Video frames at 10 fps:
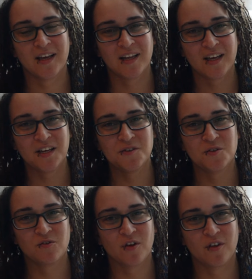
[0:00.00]
It
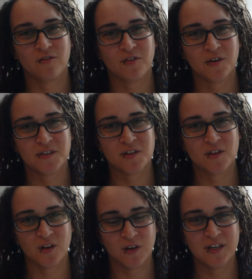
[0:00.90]
itched for the first
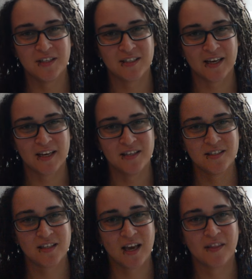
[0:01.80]
30
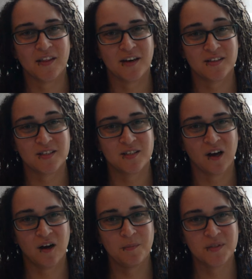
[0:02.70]
days, and then it
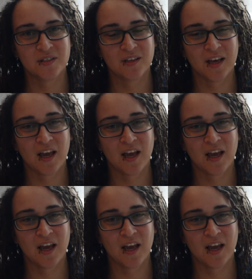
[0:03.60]
stopped.